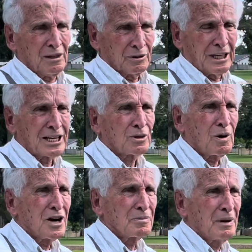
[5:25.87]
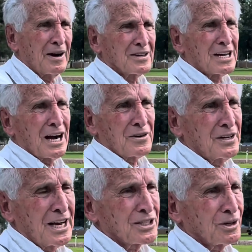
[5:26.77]
When that squash bears out in the
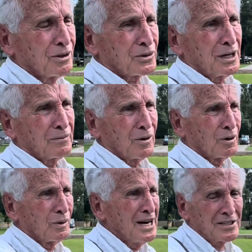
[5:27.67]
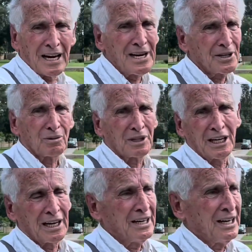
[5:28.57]
next 2 or 3 or 4 weeks, the heat's gonna kill it.